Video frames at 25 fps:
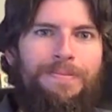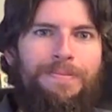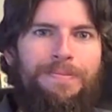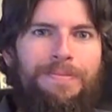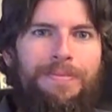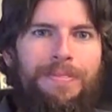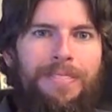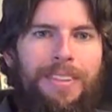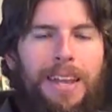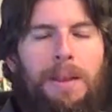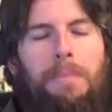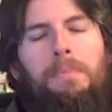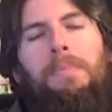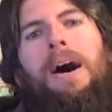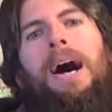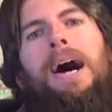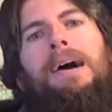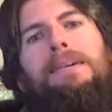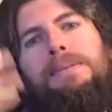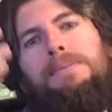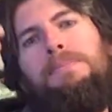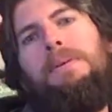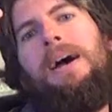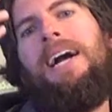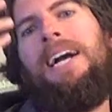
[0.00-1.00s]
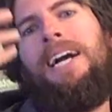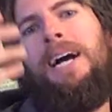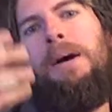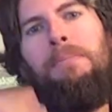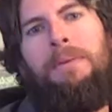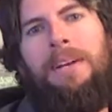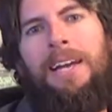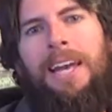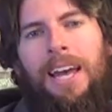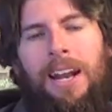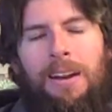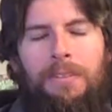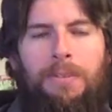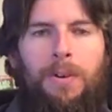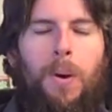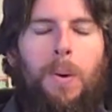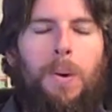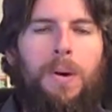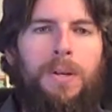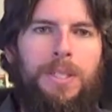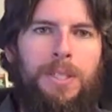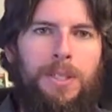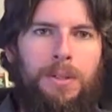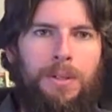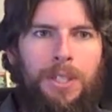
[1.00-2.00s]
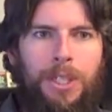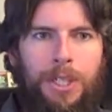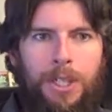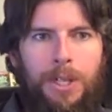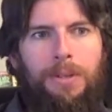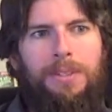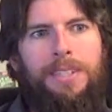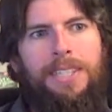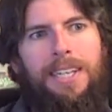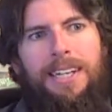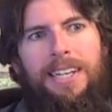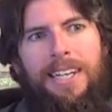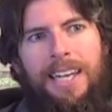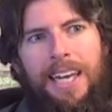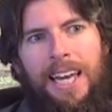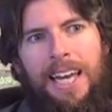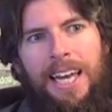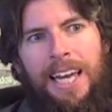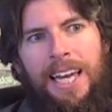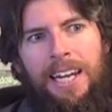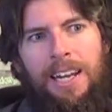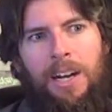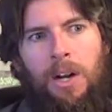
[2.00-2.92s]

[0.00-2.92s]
Then it pops back up again, of course, so he shoots it again,